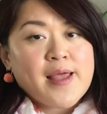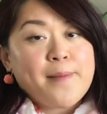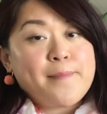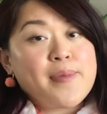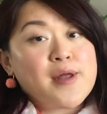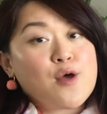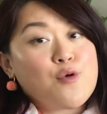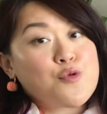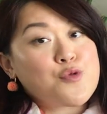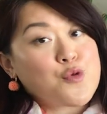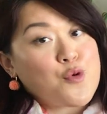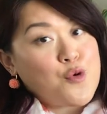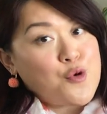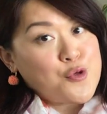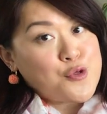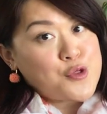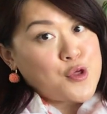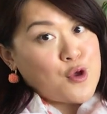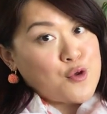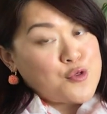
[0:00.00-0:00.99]
But it was
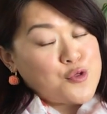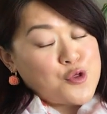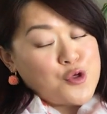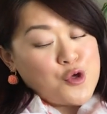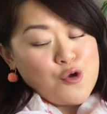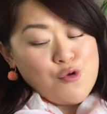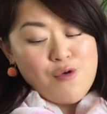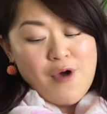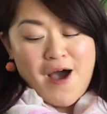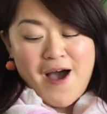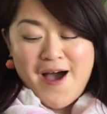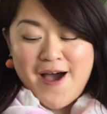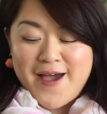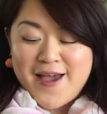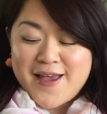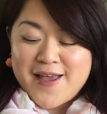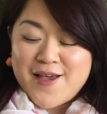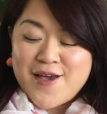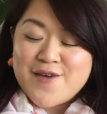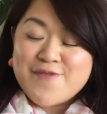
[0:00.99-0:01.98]
also too
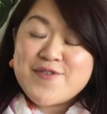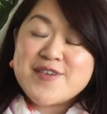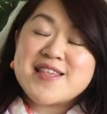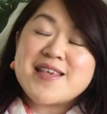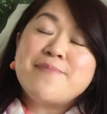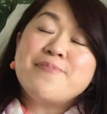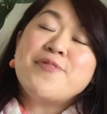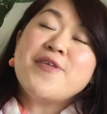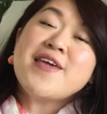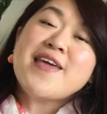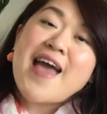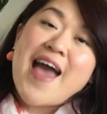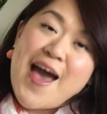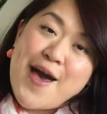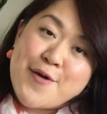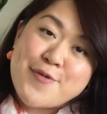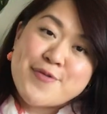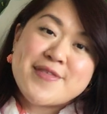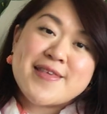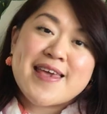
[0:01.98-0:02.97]
high for something
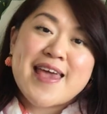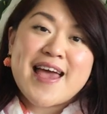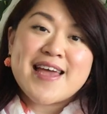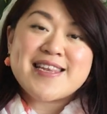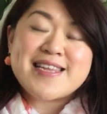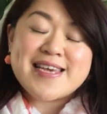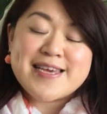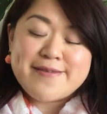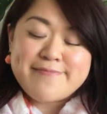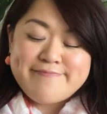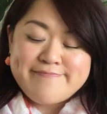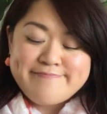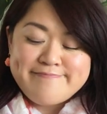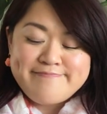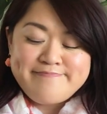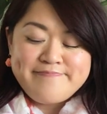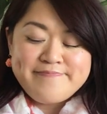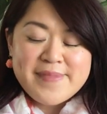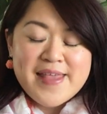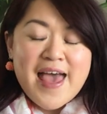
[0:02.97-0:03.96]
else to get in.
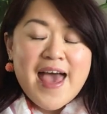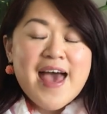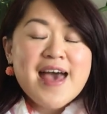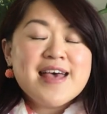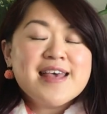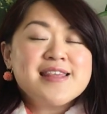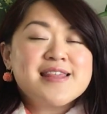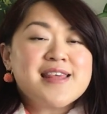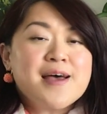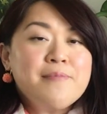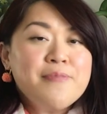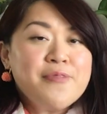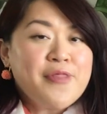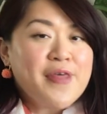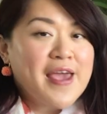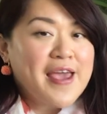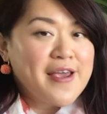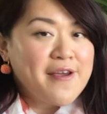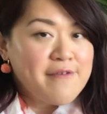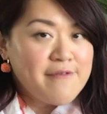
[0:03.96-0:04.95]

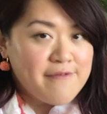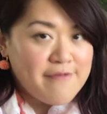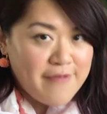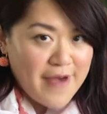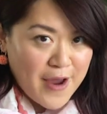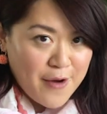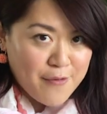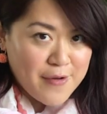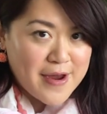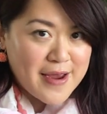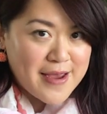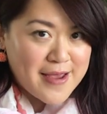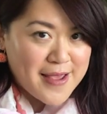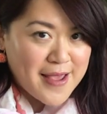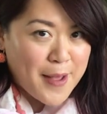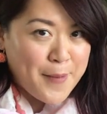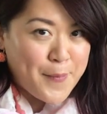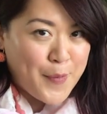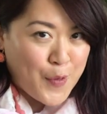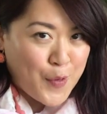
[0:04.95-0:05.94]
Something very
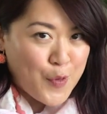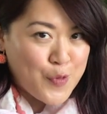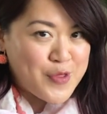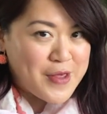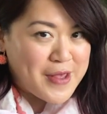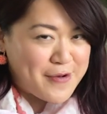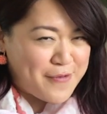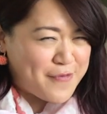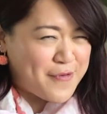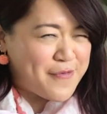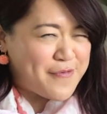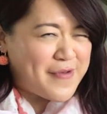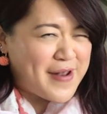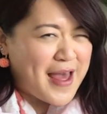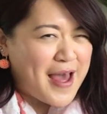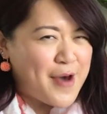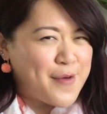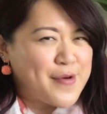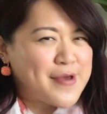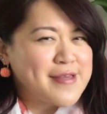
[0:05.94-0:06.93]
important for
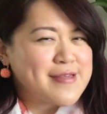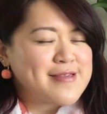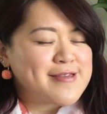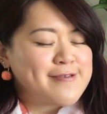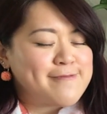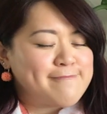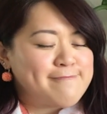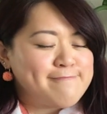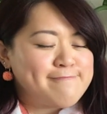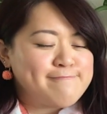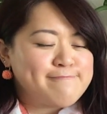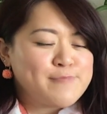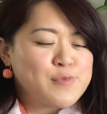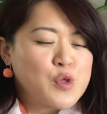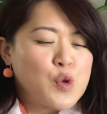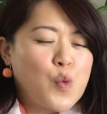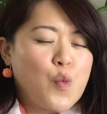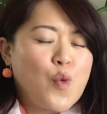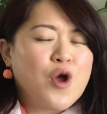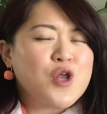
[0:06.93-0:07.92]
flowers.
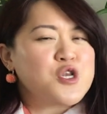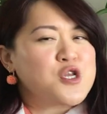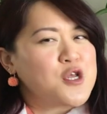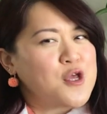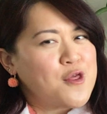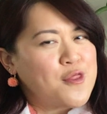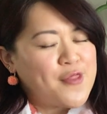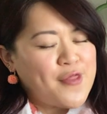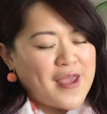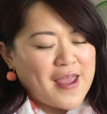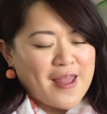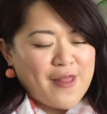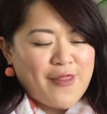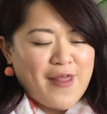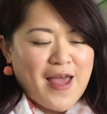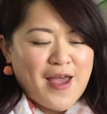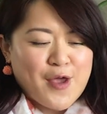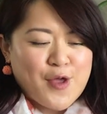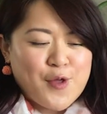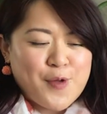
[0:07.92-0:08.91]
What do you think
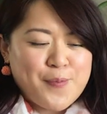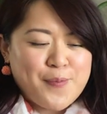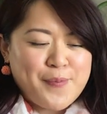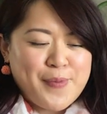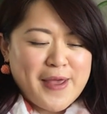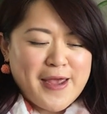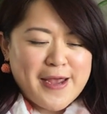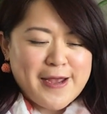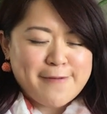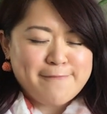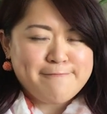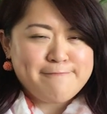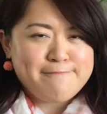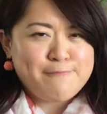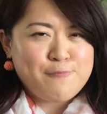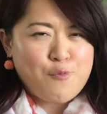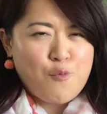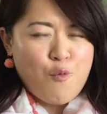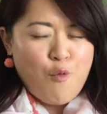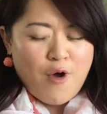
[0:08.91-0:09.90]
that could be?
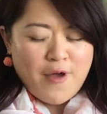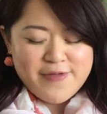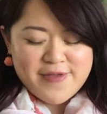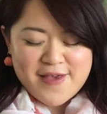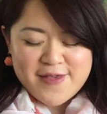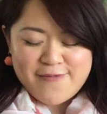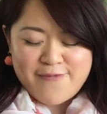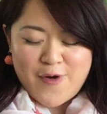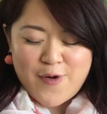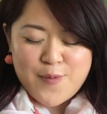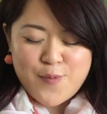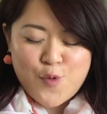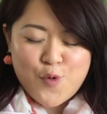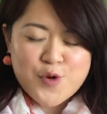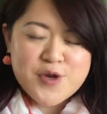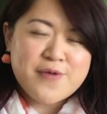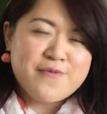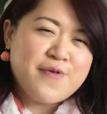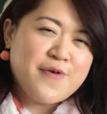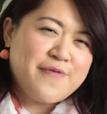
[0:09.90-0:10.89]
What is very
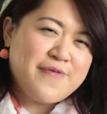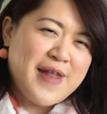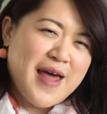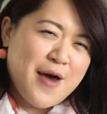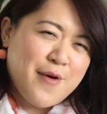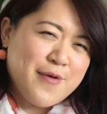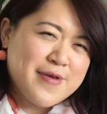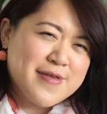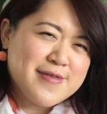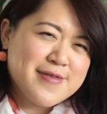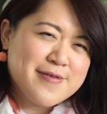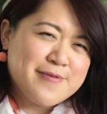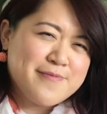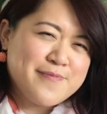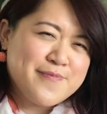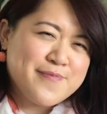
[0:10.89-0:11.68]
important for flowers?